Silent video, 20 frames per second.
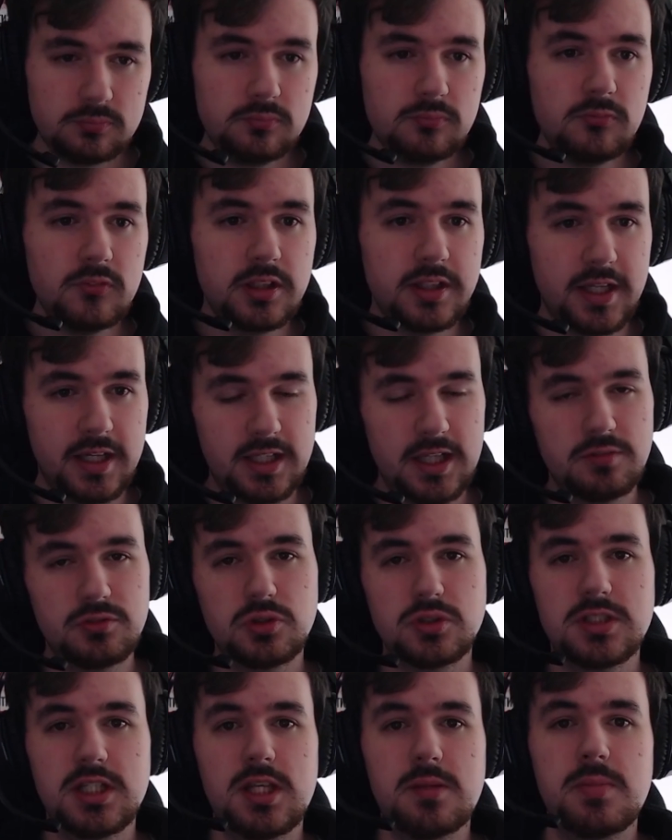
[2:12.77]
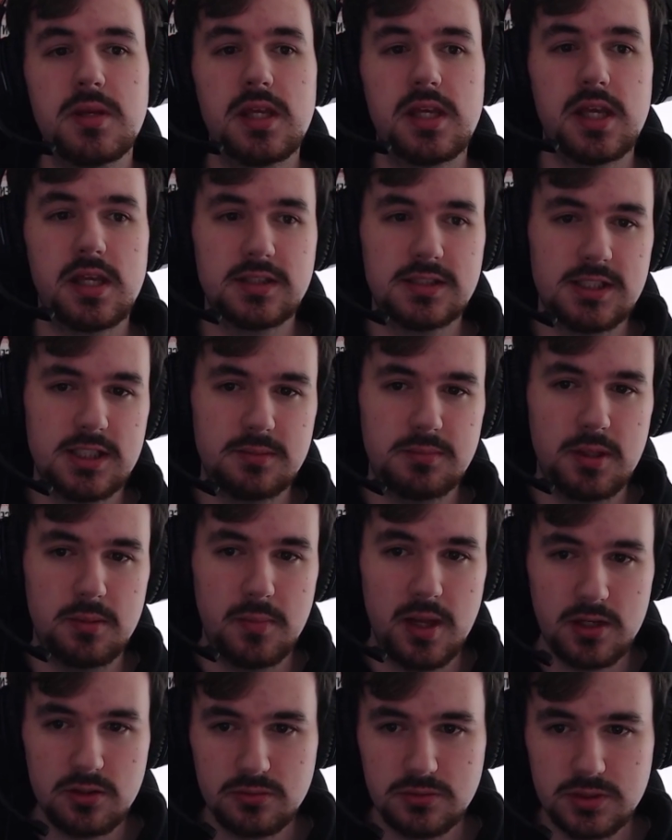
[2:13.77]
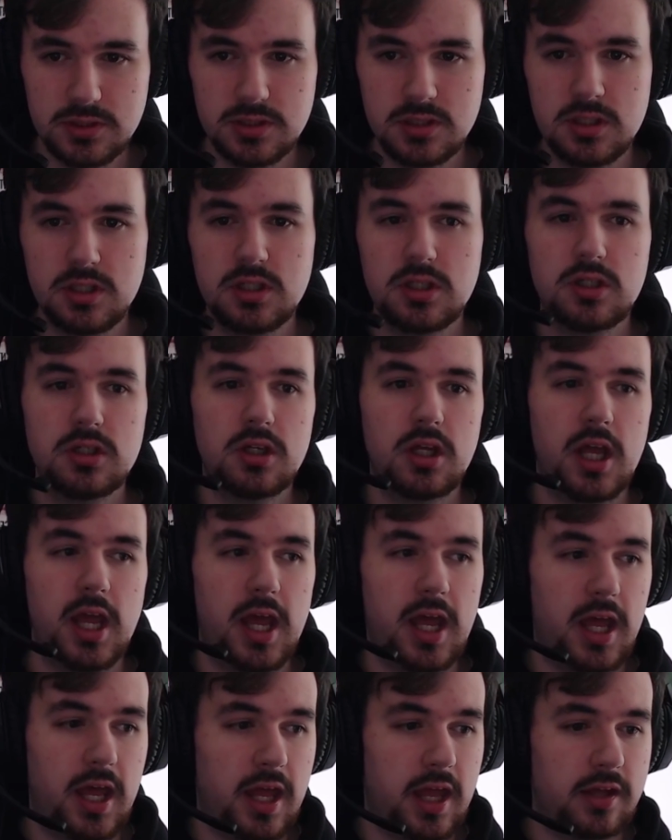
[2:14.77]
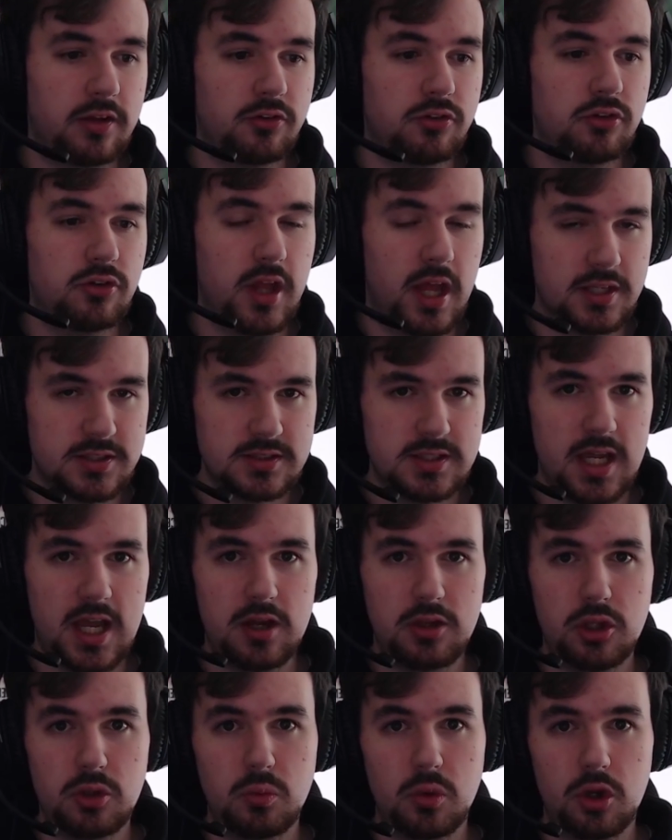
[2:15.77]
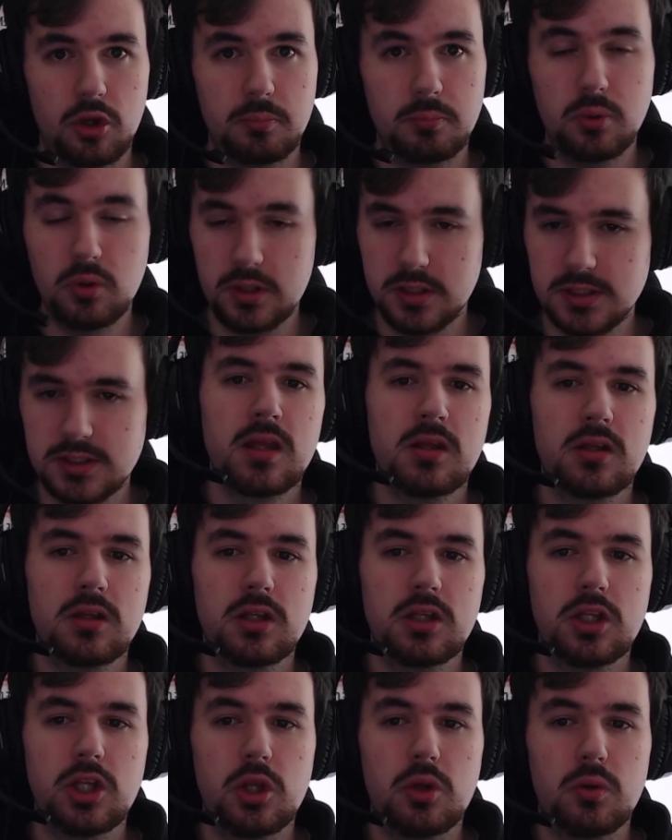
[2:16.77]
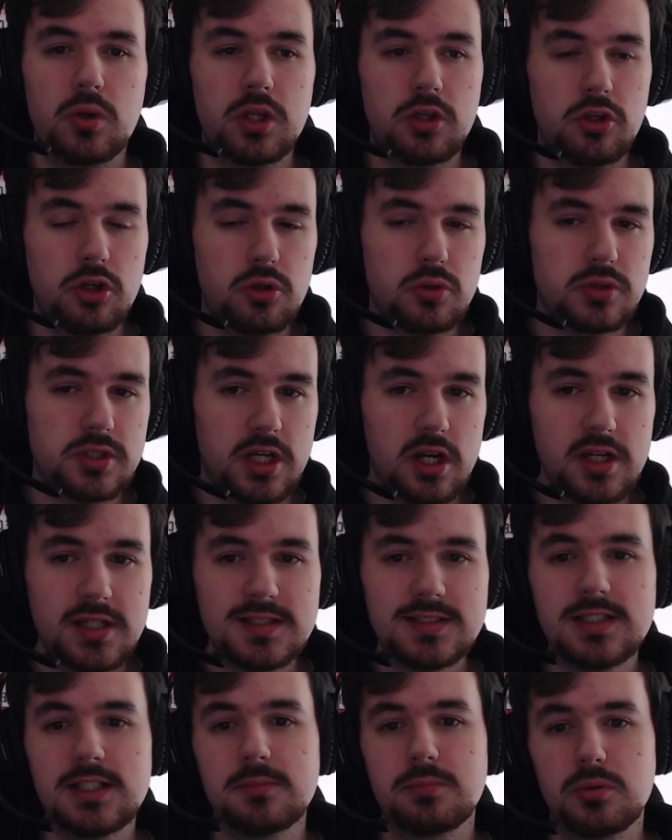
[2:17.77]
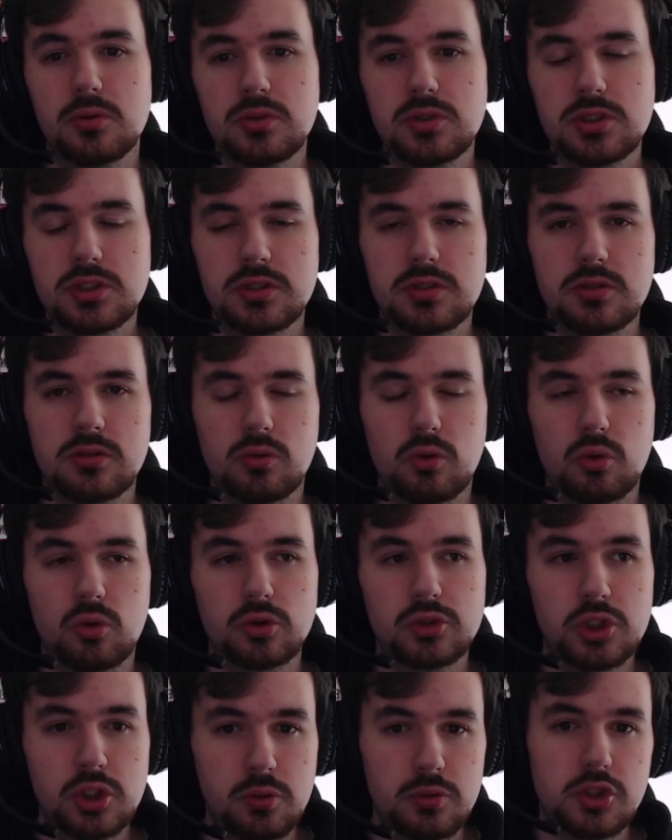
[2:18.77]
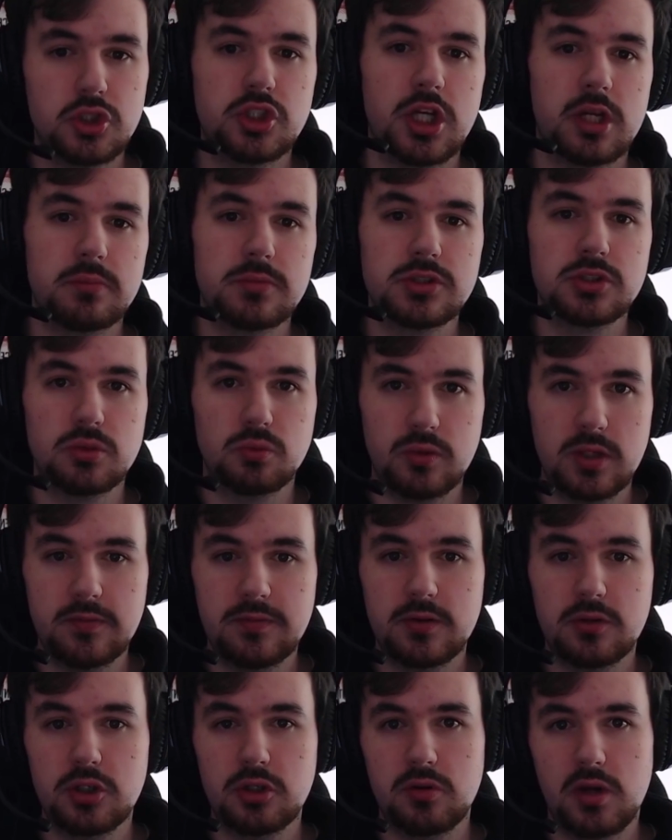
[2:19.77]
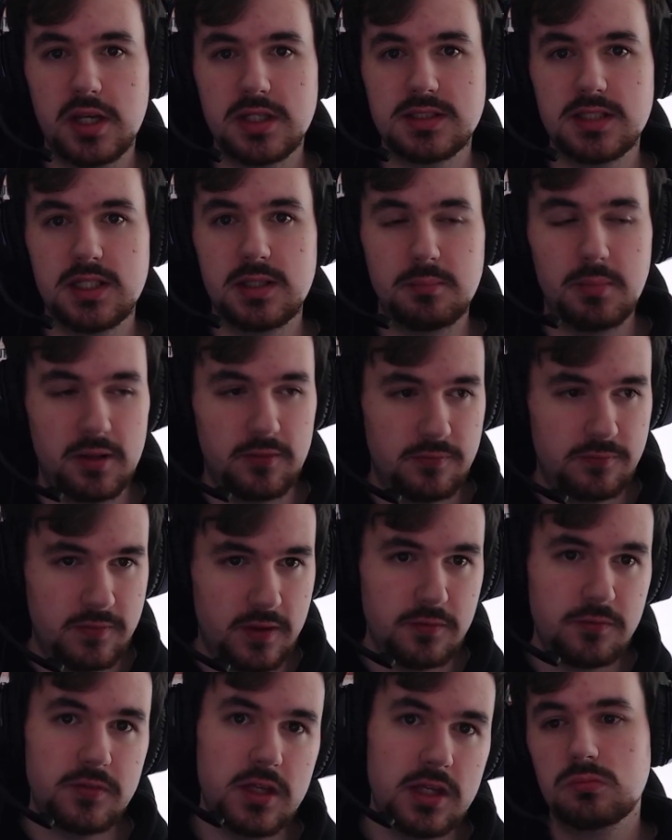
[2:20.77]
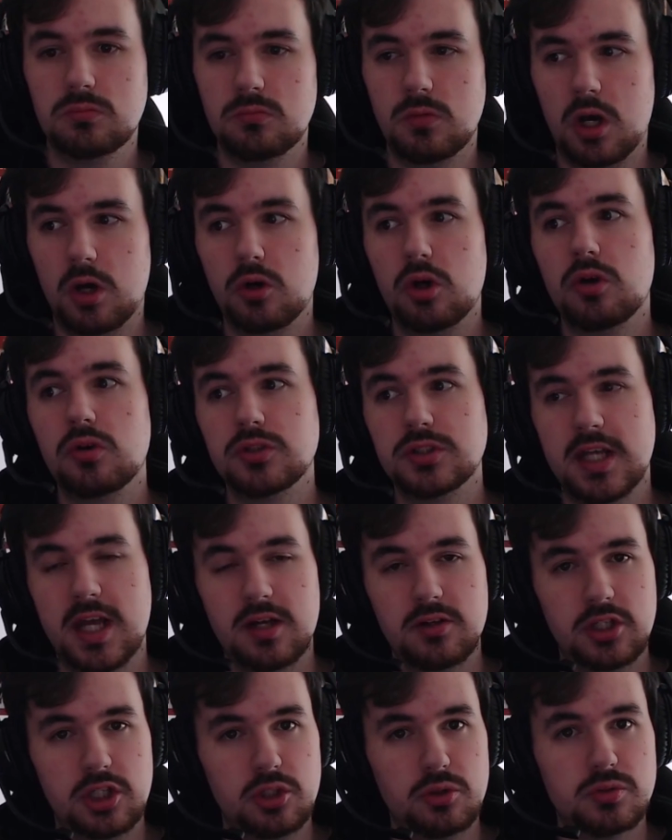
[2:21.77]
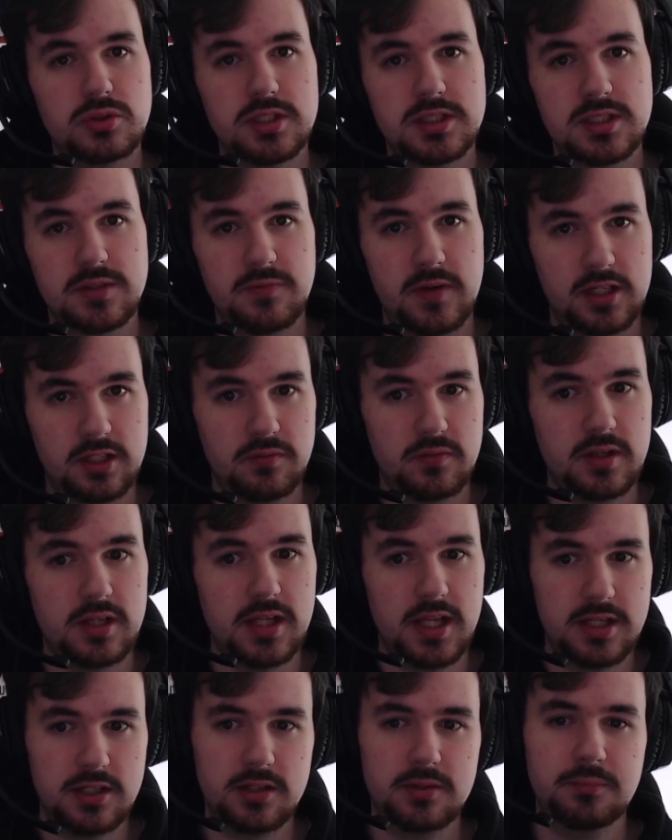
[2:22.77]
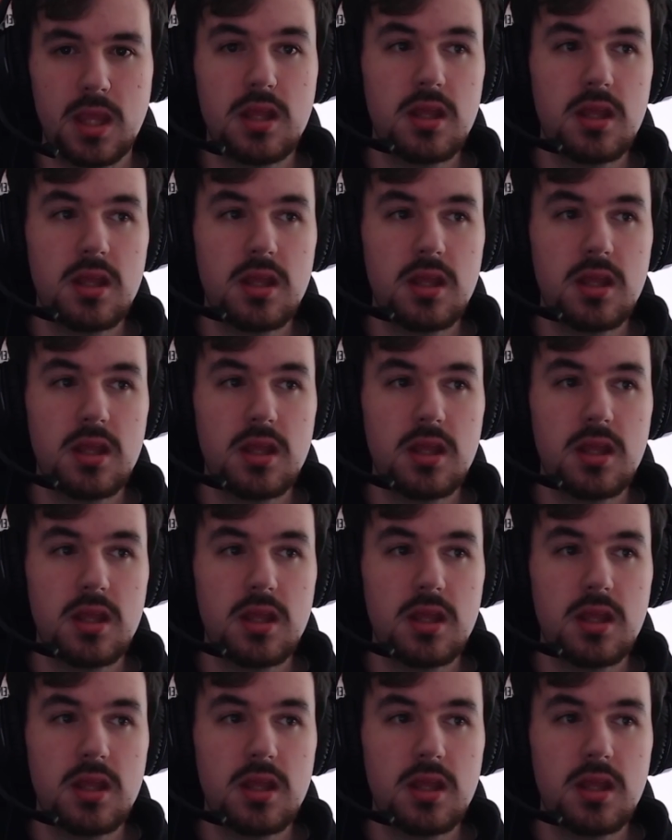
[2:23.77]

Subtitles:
That gives you TP and TP medals, and that's how you earn points. You can use an IC boost or 200 gems to refill your IC by 50. I'll go on to how to use this effectively later.